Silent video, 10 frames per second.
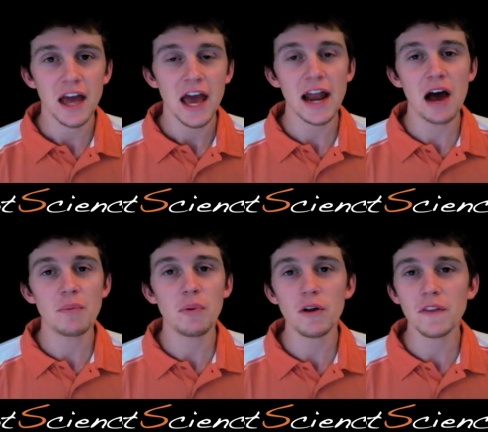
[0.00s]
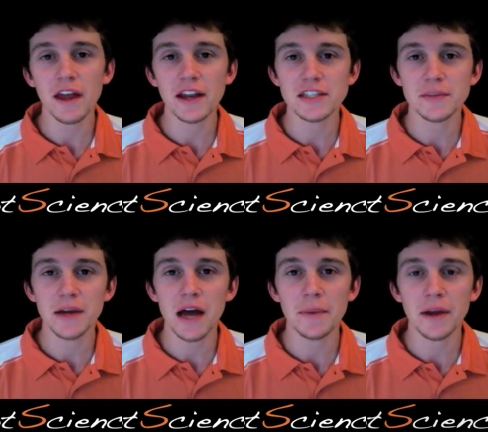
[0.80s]
and how important that is to
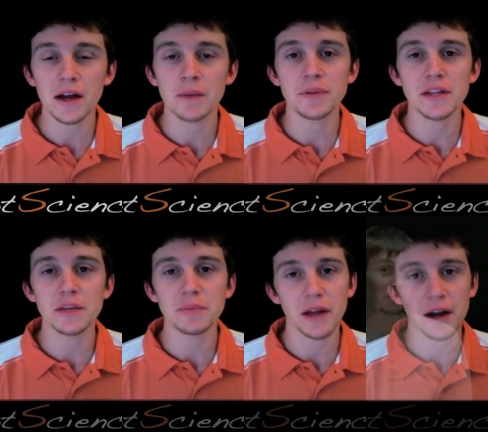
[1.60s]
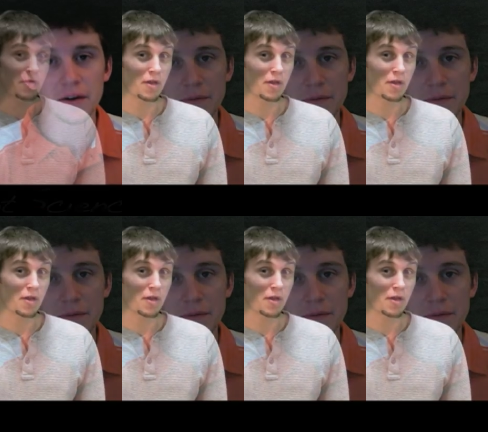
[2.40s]
becoming a complete player. You